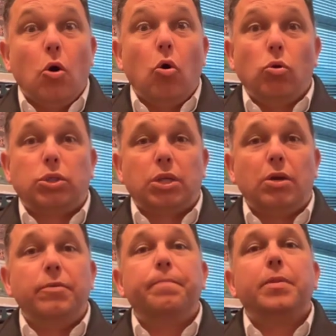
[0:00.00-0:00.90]

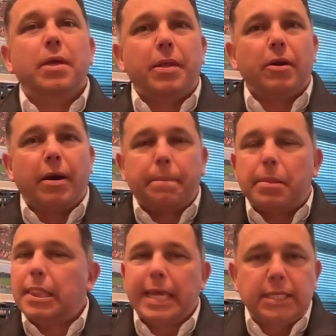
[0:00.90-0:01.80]
Also, there are
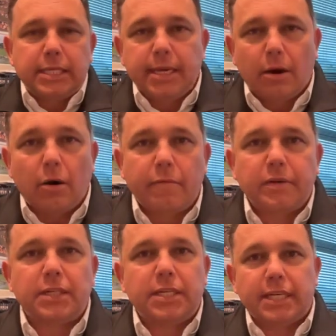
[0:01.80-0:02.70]
plenty of
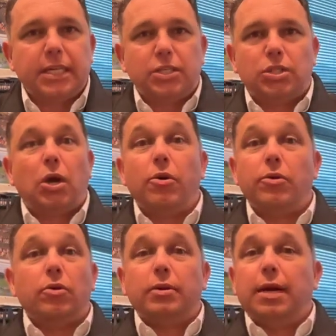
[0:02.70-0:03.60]
tickets, so
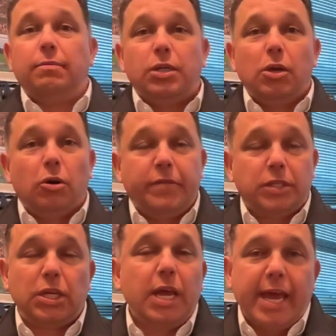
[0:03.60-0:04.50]
you can come to the
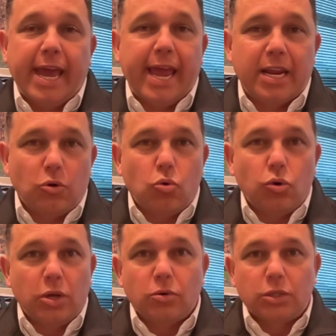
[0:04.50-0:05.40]
office and
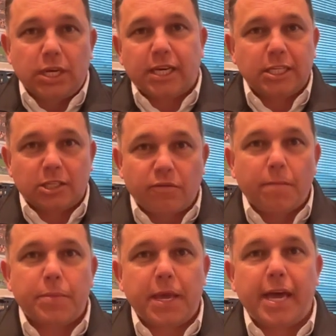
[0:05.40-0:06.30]
order your tickets
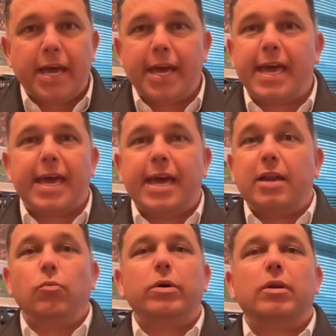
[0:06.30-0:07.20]
from there,
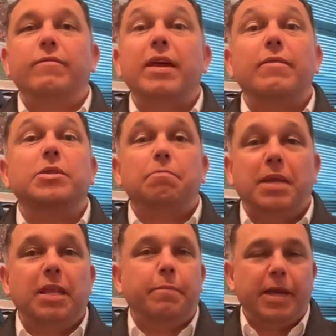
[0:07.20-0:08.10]
and we'd love to have as
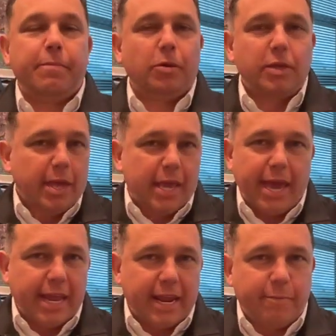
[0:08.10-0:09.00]
many people
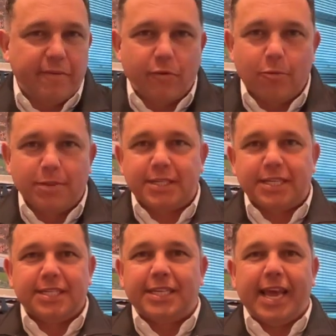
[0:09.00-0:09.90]
at our
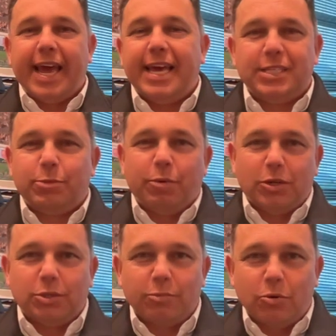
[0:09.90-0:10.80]
performances as
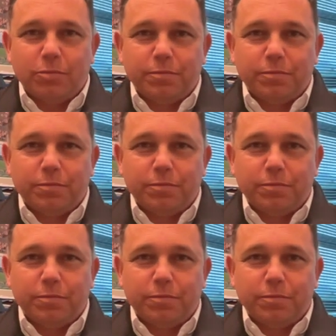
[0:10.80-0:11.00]
possible.